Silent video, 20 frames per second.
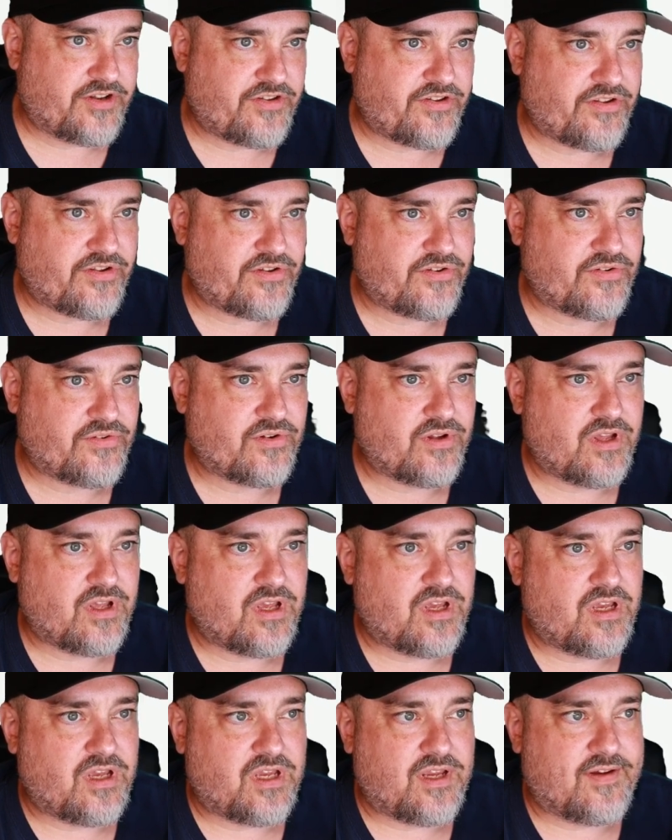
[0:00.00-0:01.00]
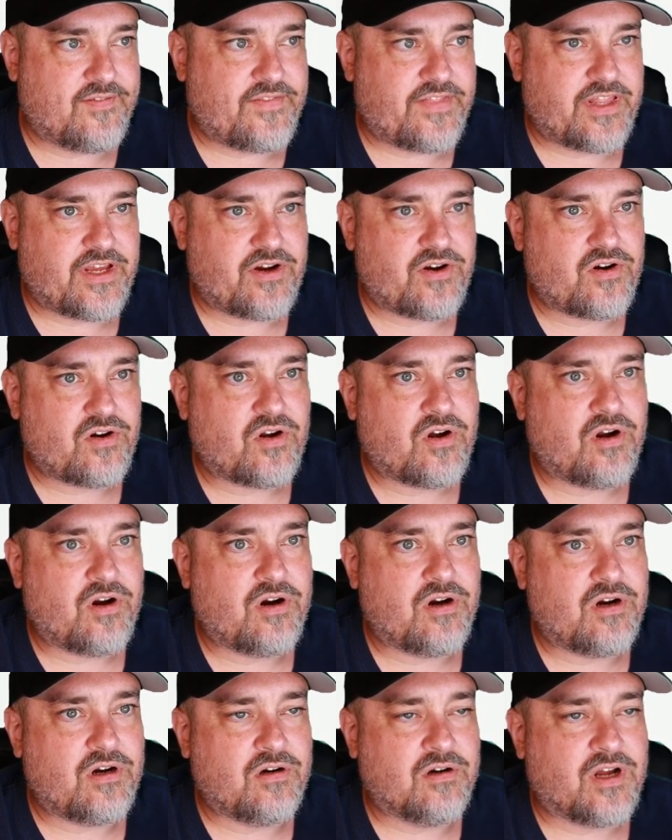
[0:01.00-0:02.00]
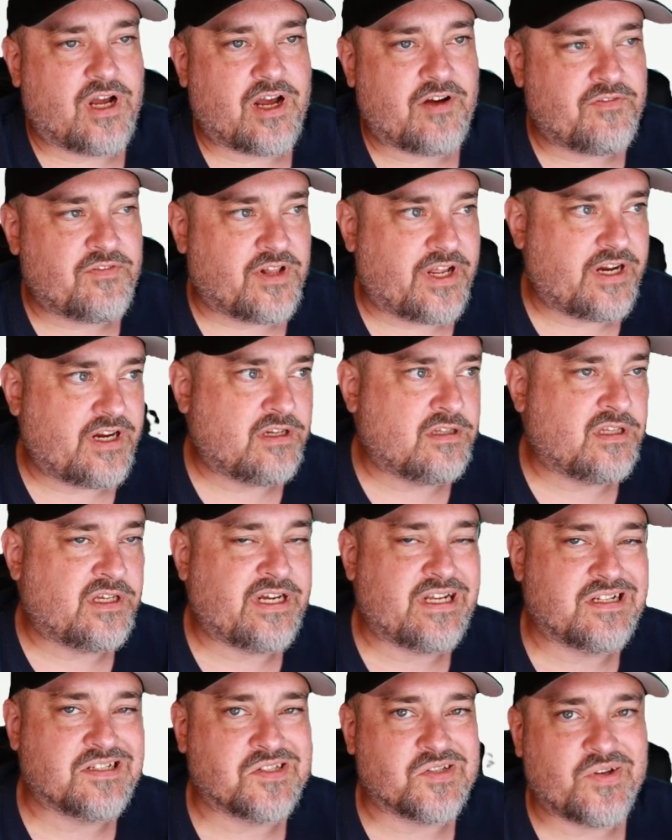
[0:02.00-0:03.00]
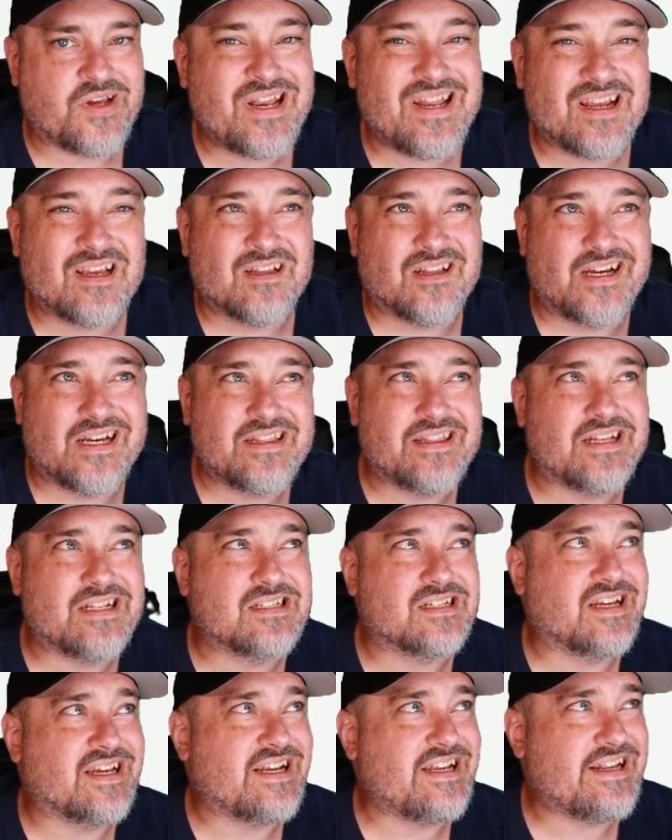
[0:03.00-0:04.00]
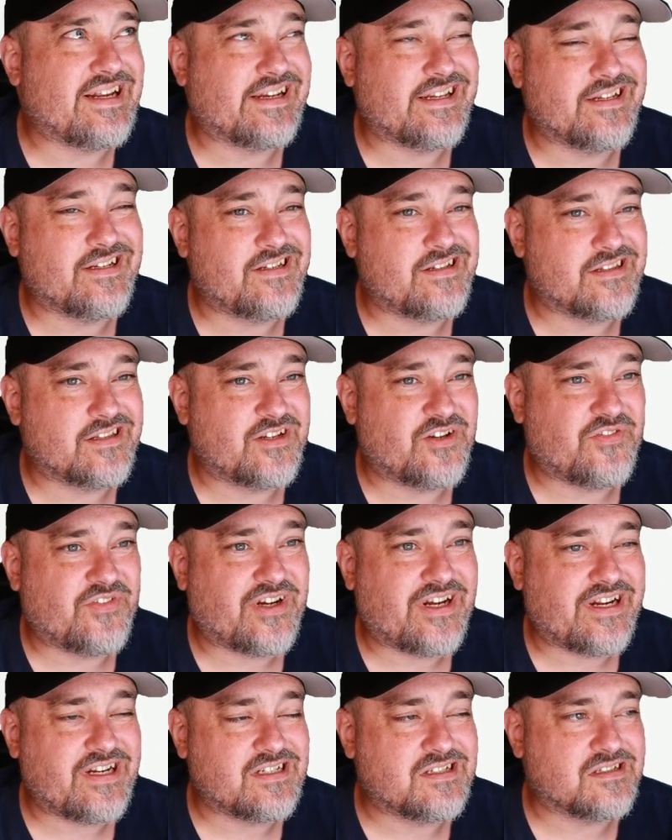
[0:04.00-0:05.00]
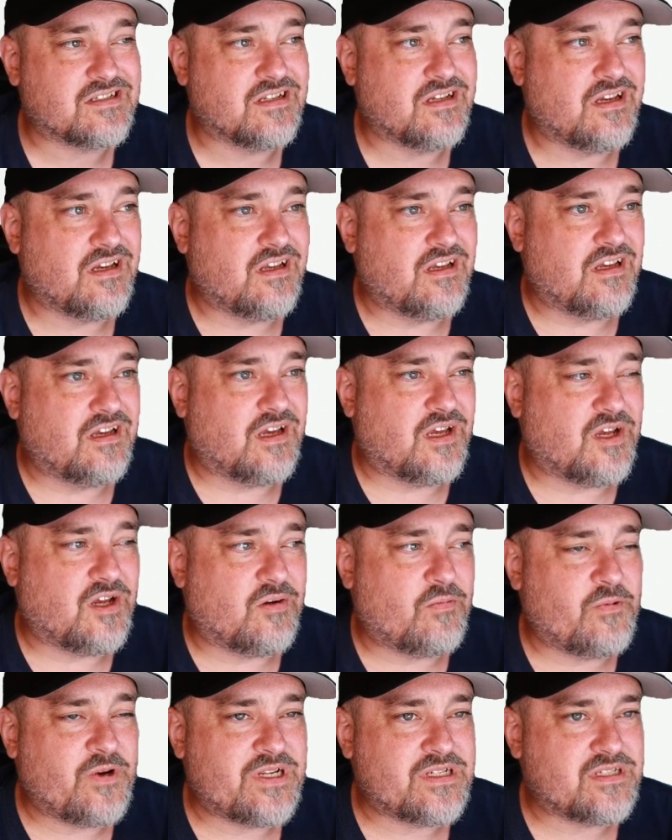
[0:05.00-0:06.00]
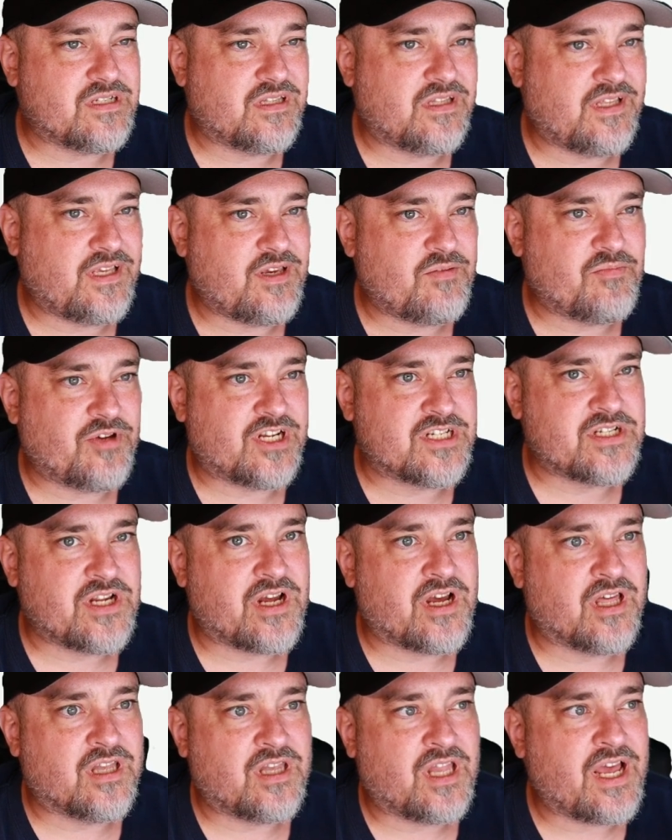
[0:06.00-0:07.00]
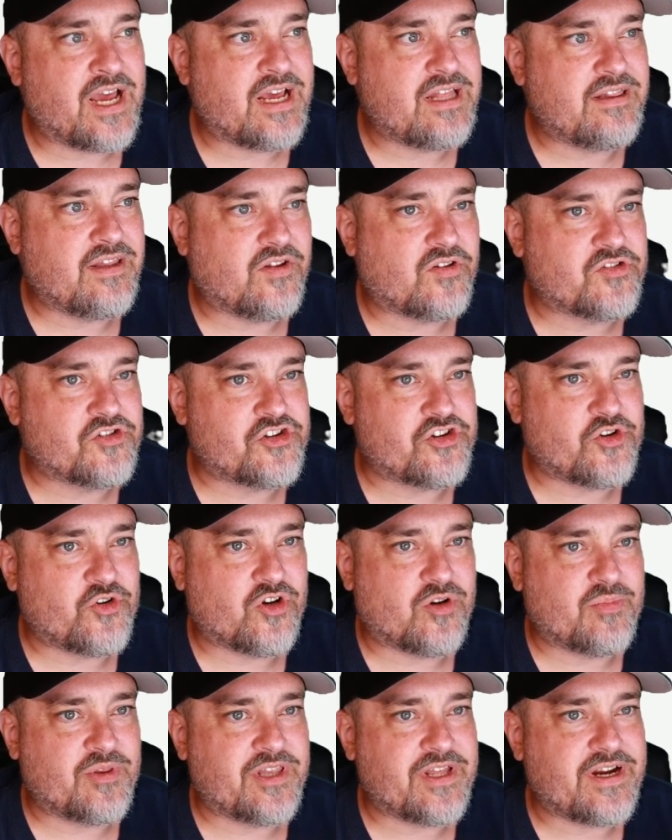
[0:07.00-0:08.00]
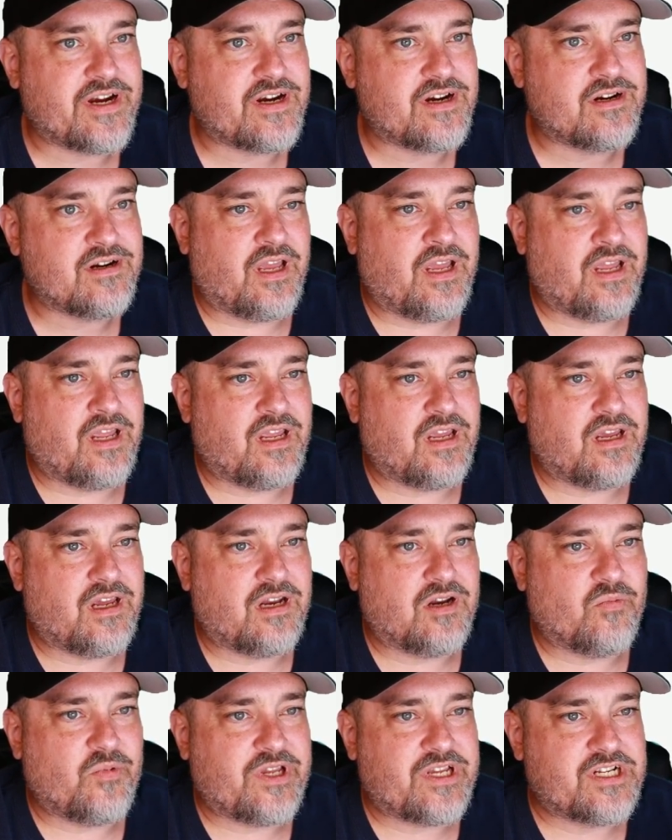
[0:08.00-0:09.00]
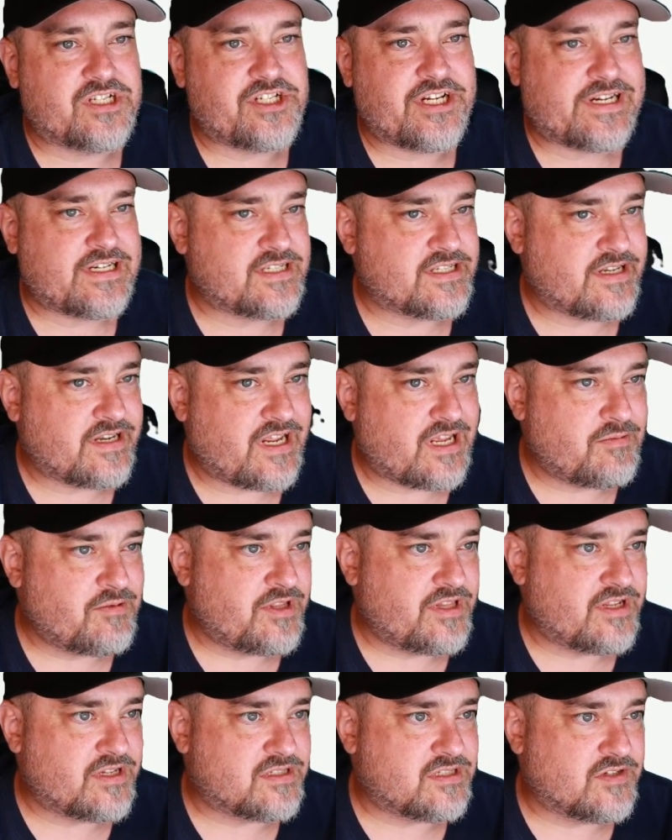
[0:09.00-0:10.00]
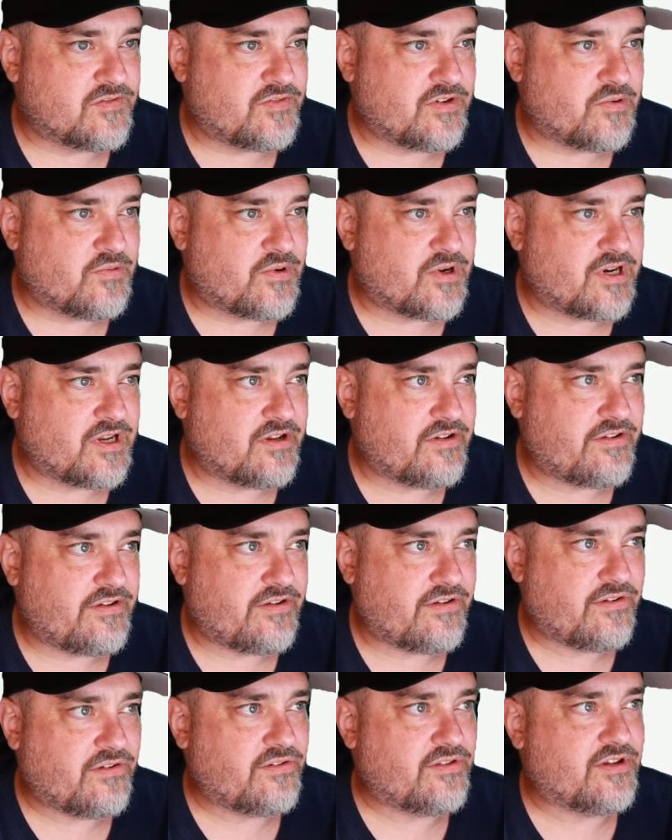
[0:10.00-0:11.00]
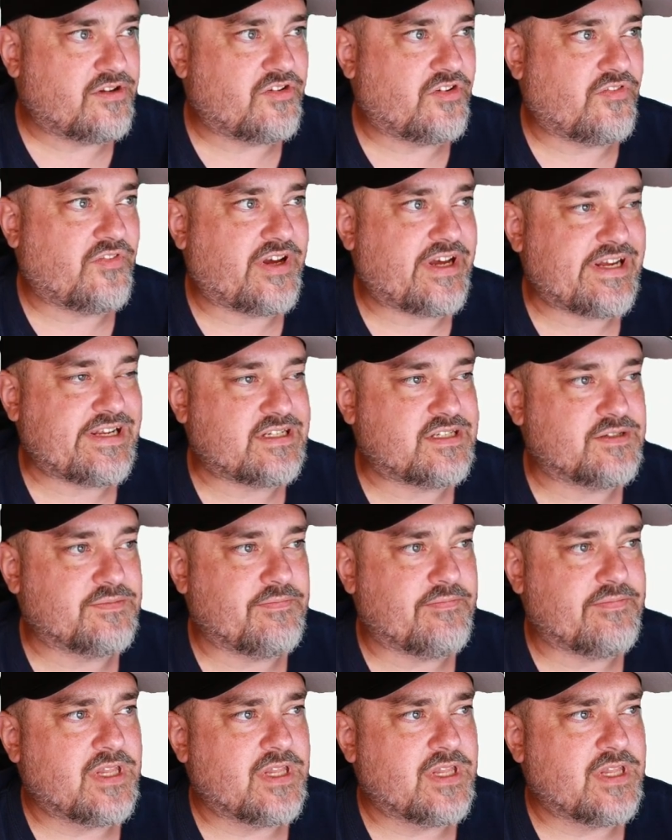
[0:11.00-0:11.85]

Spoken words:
to. If there are offline clients, so any client that's connected to the device recently, but it's not online, they'll show up there. And we can change the name of this if we wanted to, this device.